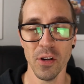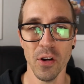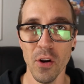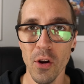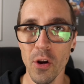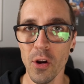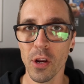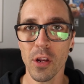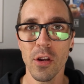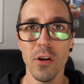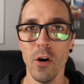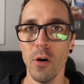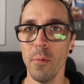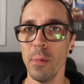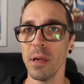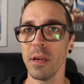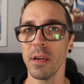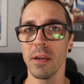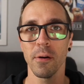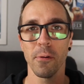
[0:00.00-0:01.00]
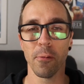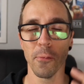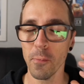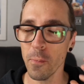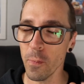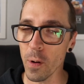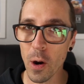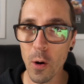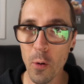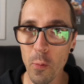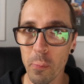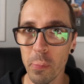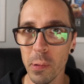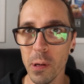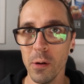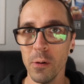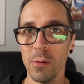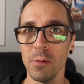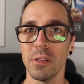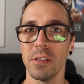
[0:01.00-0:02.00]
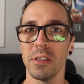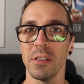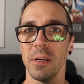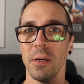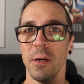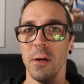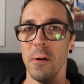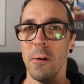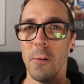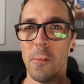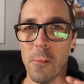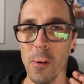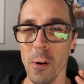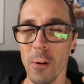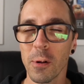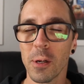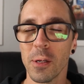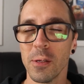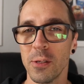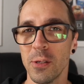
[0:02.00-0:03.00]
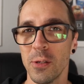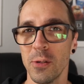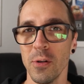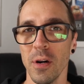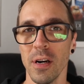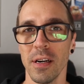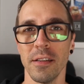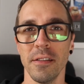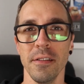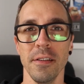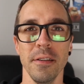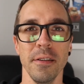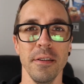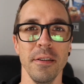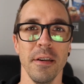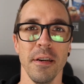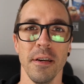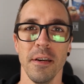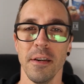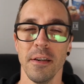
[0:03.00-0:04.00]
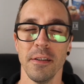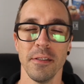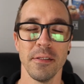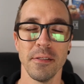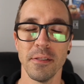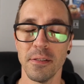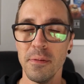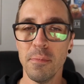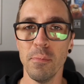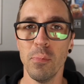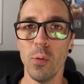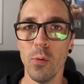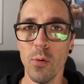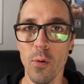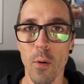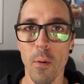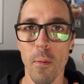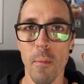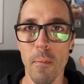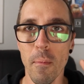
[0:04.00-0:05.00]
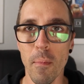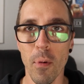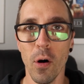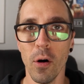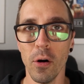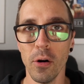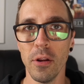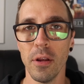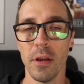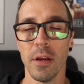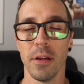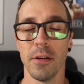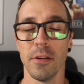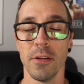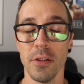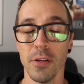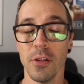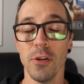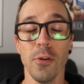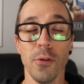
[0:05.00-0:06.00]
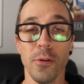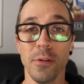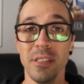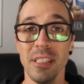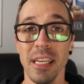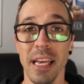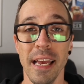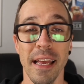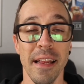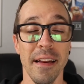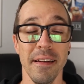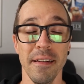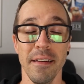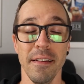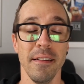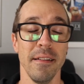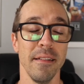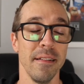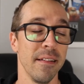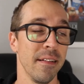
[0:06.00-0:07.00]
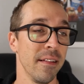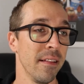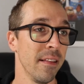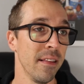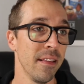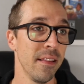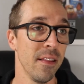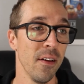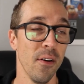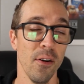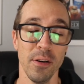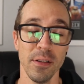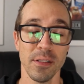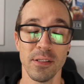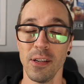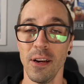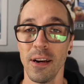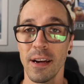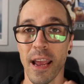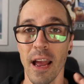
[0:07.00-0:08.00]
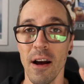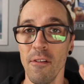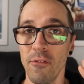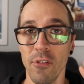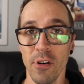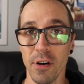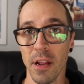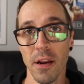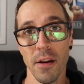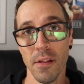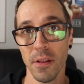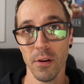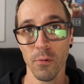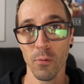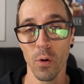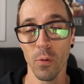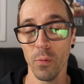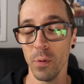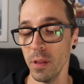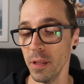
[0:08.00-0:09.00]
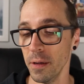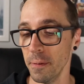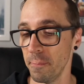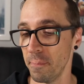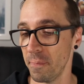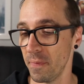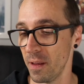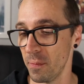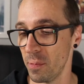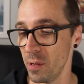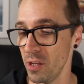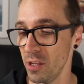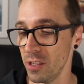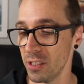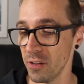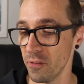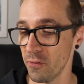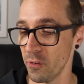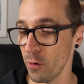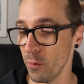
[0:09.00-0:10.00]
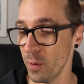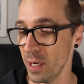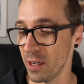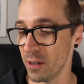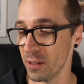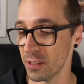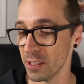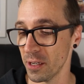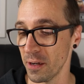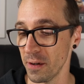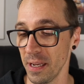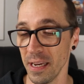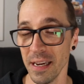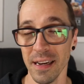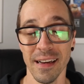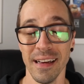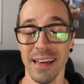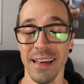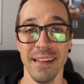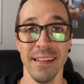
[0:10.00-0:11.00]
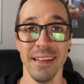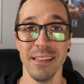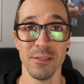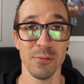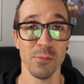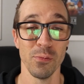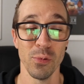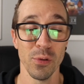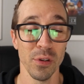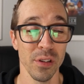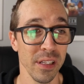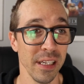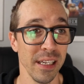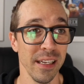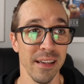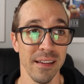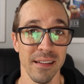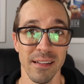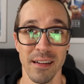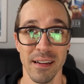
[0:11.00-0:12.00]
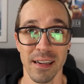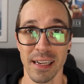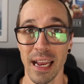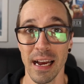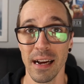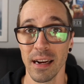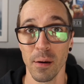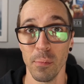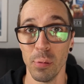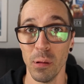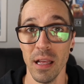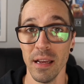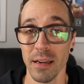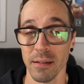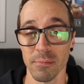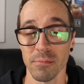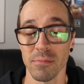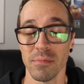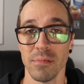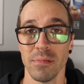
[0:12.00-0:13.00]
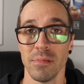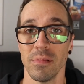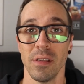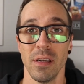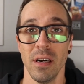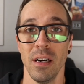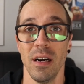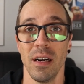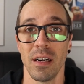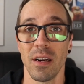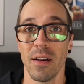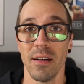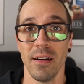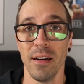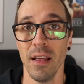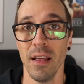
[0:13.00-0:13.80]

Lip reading: ergonomic, well-built, well-constructed, simple mod to use. And honestly, I can't find anything wrong with it. I've been using it for a week or so now, and I can't complain. I kind of